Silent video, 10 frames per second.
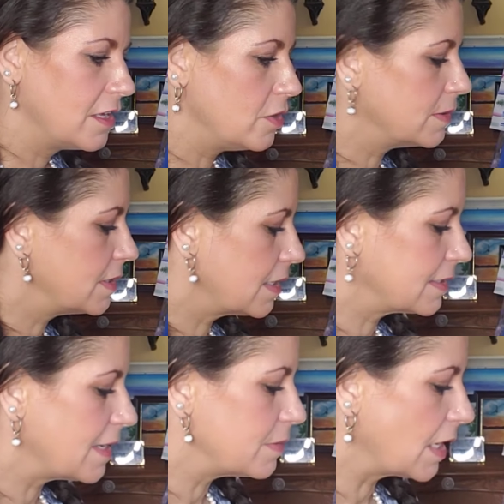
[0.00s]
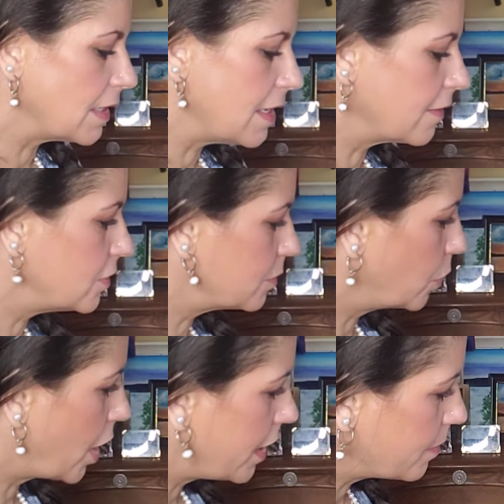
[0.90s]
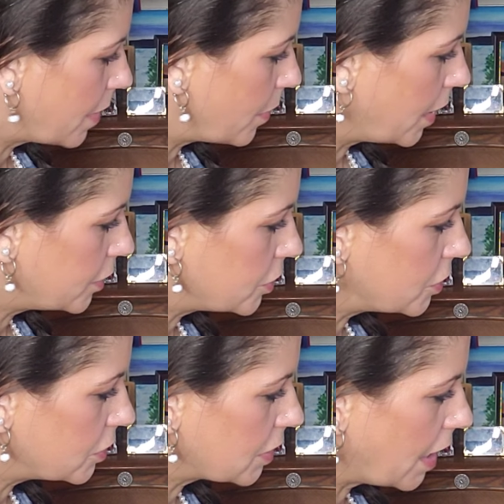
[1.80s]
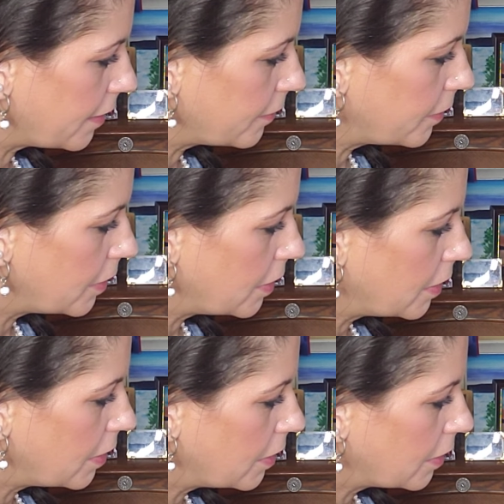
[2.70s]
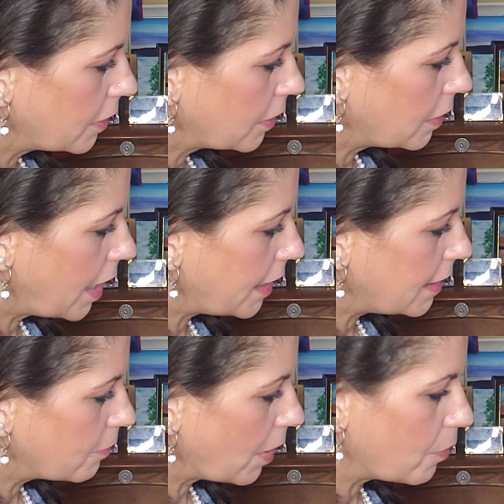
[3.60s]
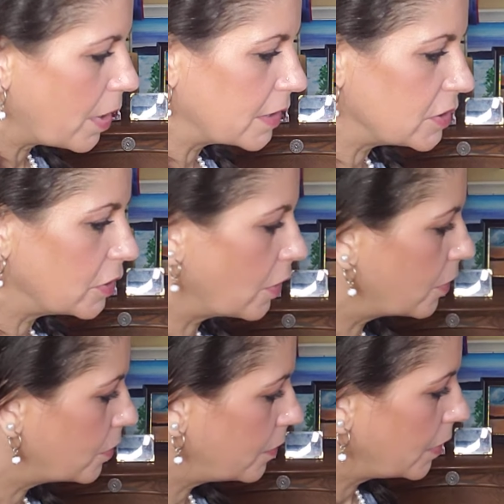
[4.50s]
Using that same technique of just blotting my brush and just kind of gliding where I want it to go.